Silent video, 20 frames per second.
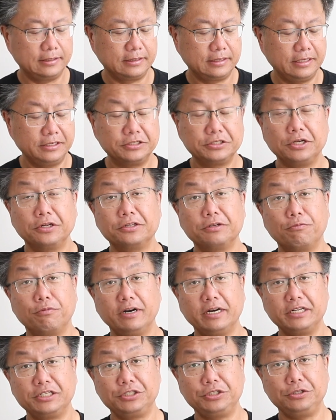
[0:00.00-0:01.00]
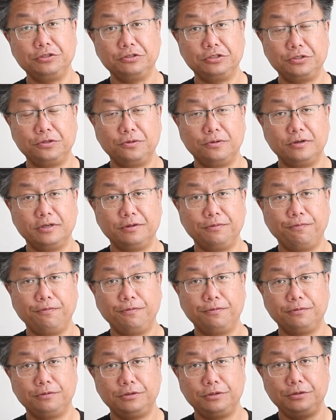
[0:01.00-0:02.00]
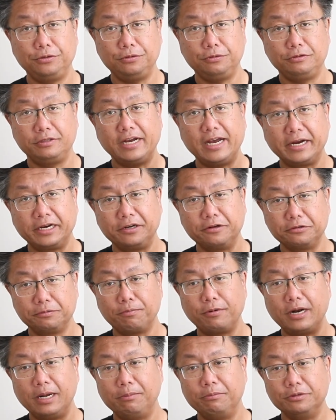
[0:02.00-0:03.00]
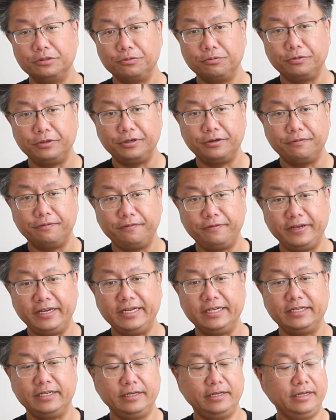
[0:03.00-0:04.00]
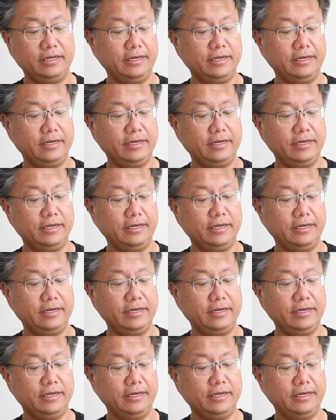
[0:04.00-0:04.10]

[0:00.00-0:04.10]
consult a running shoe store to diagnose problems with your feet.